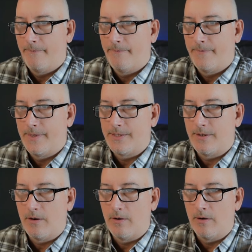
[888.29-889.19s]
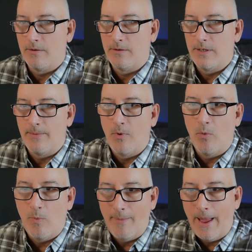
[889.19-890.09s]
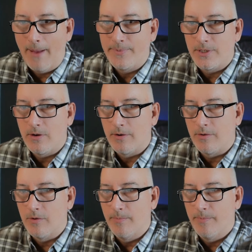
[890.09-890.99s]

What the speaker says: This is our demo web app security group.